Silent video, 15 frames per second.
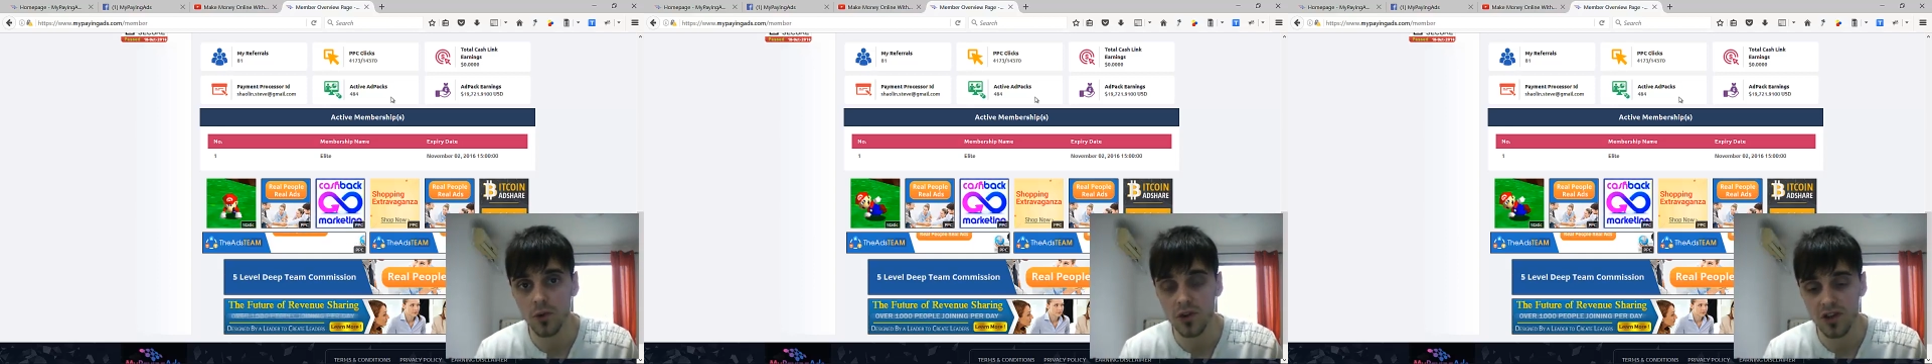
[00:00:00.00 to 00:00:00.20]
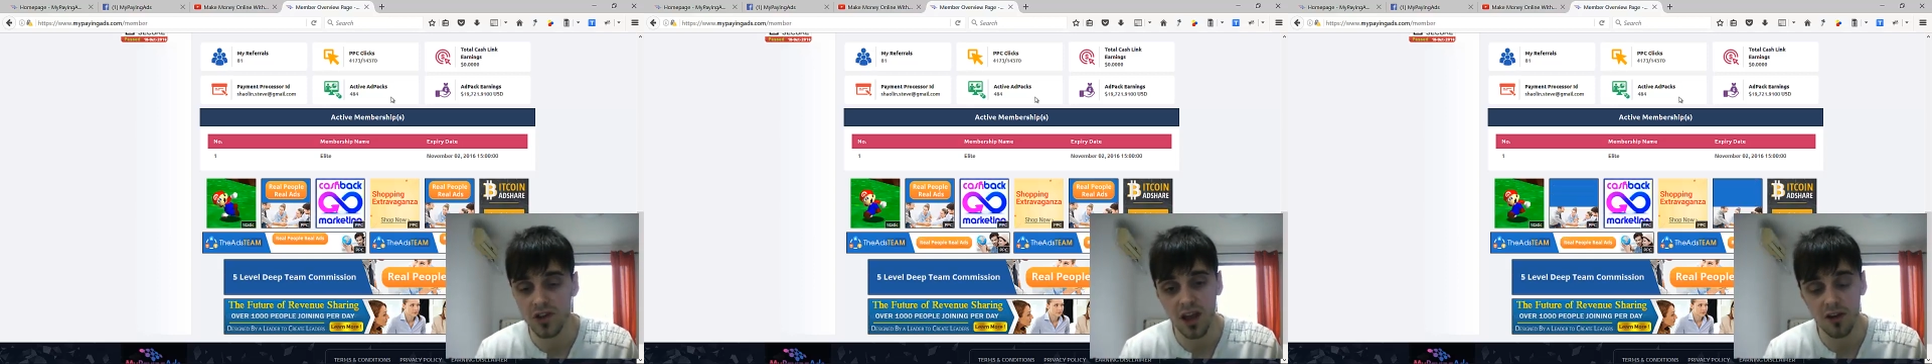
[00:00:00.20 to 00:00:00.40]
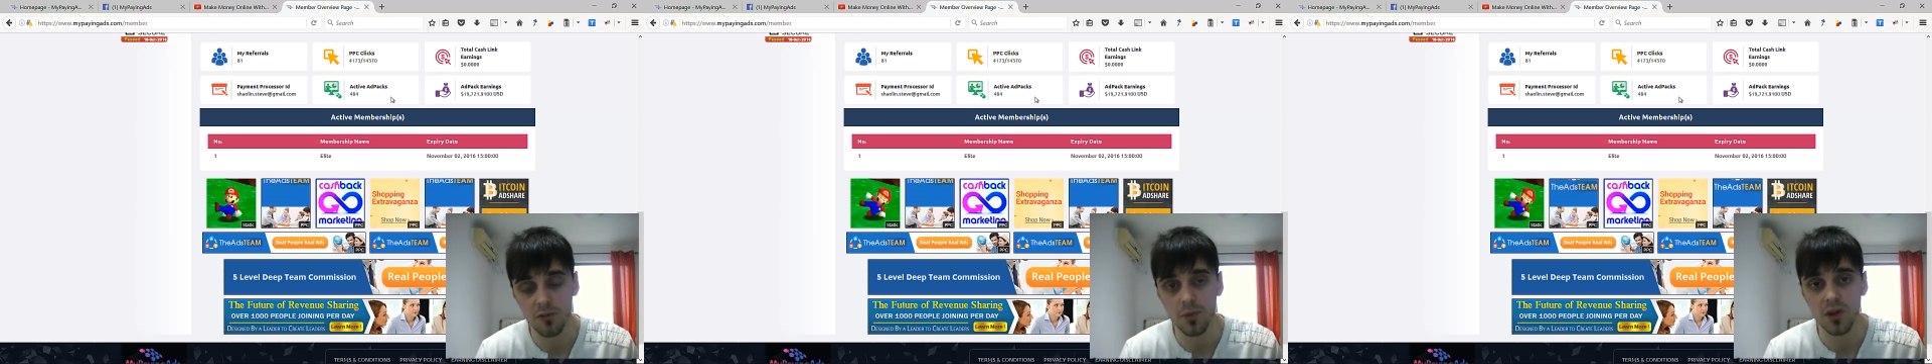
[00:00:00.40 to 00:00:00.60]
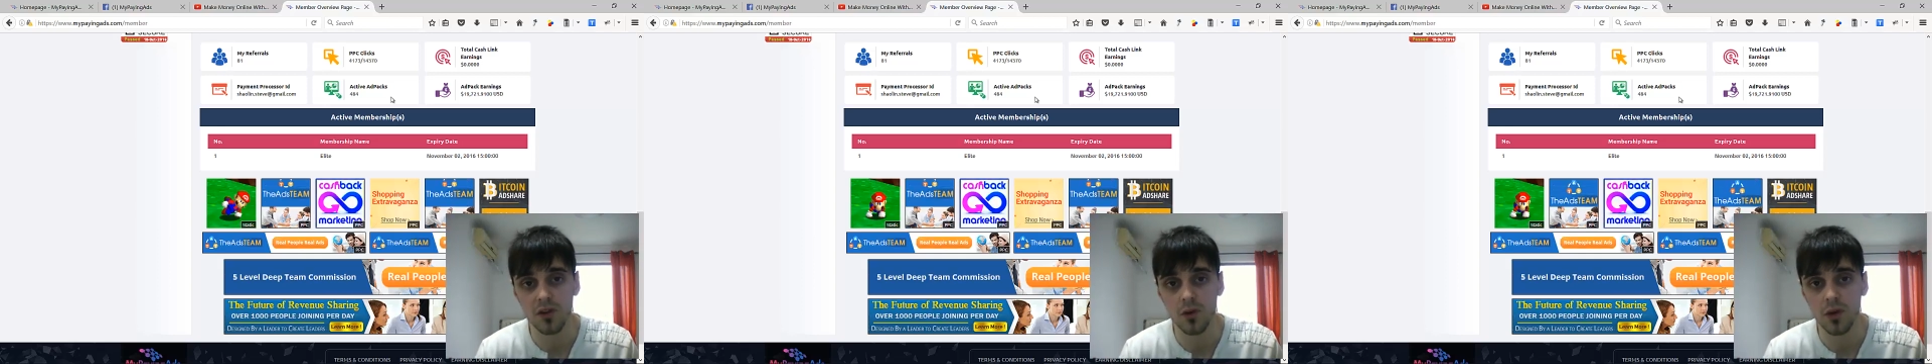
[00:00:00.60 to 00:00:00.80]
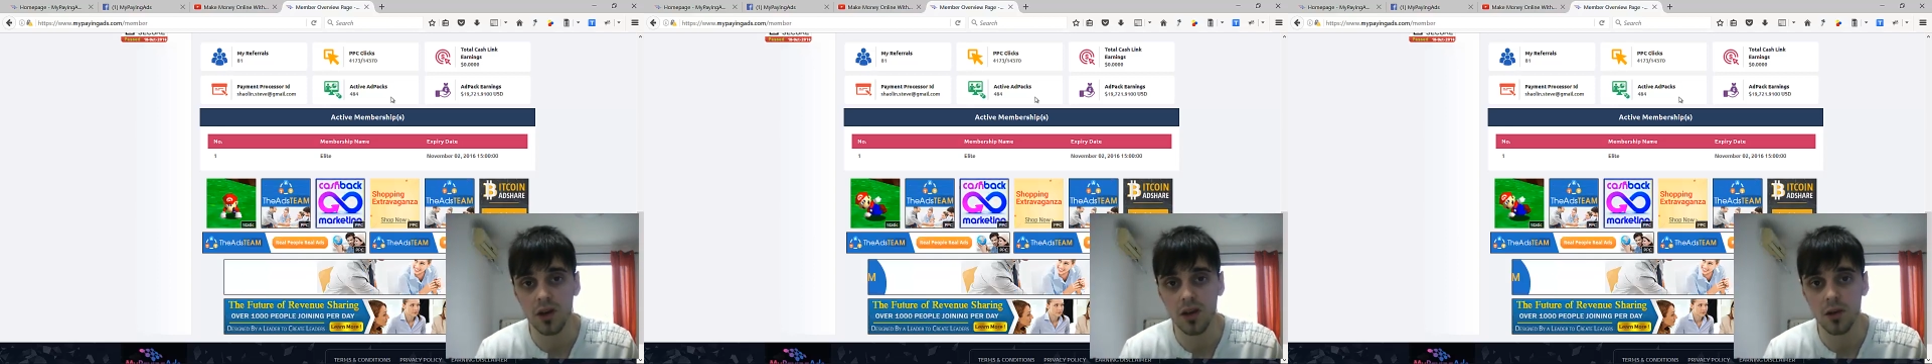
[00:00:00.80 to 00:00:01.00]
which I have been
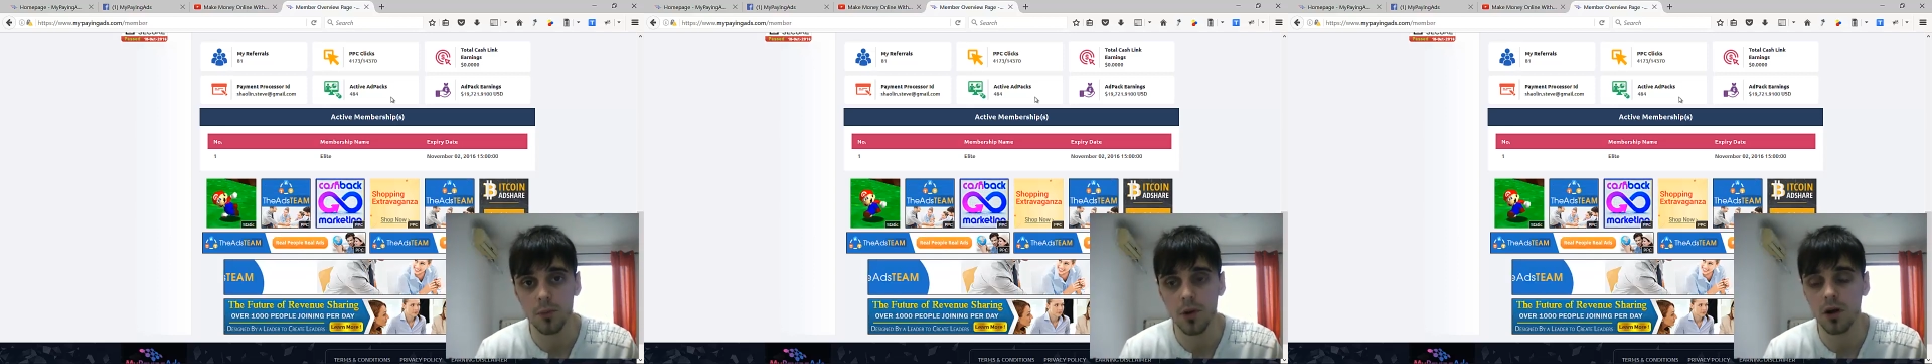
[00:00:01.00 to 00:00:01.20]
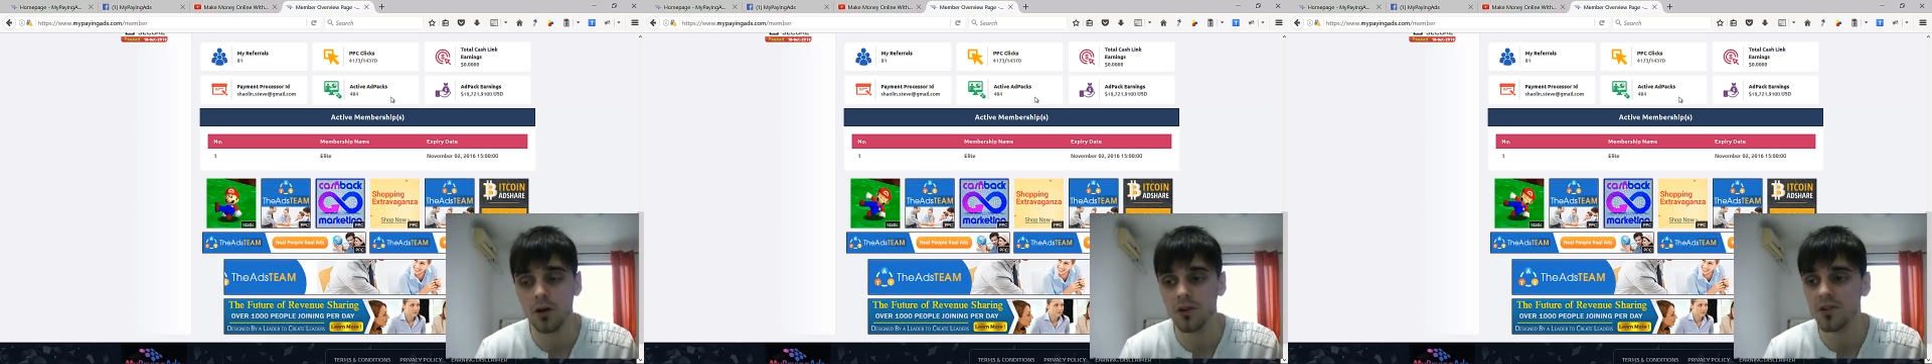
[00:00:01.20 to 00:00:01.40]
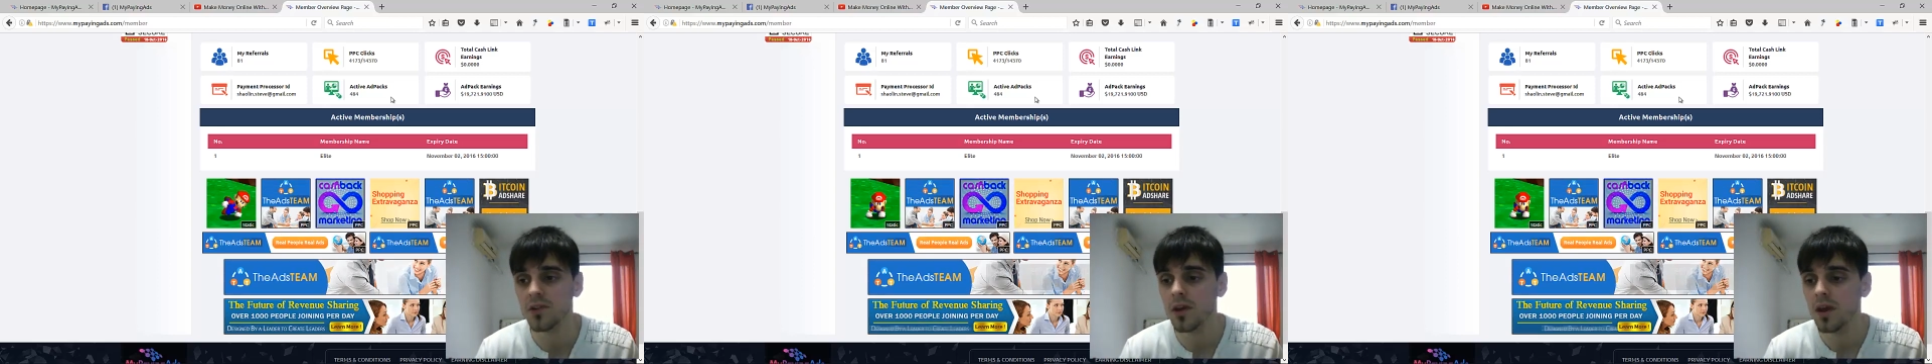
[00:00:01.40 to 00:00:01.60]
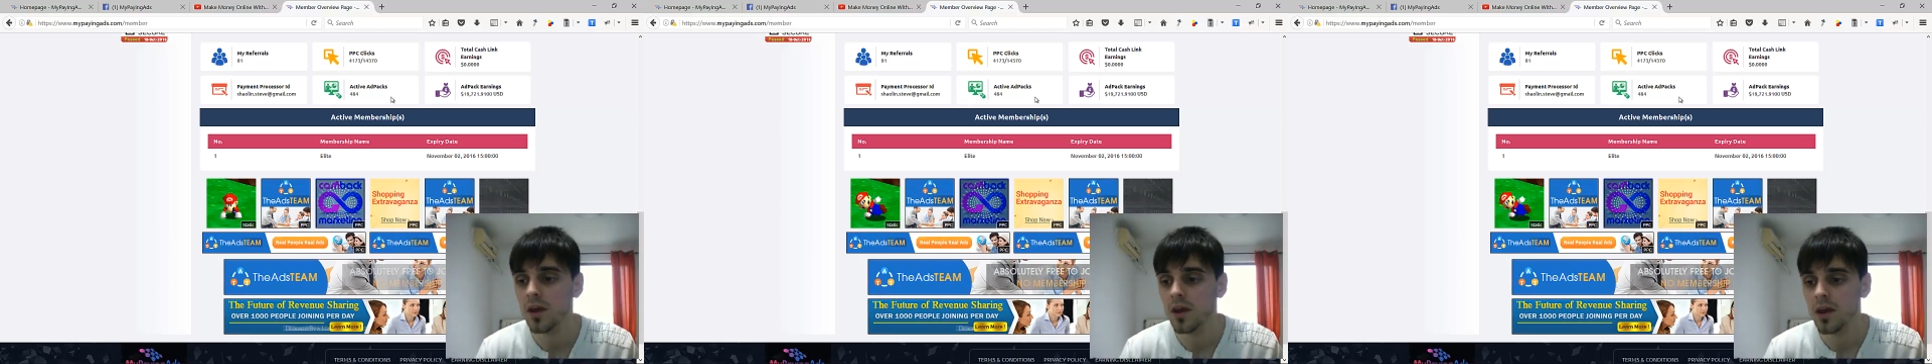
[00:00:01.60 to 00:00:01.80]
doing in the past,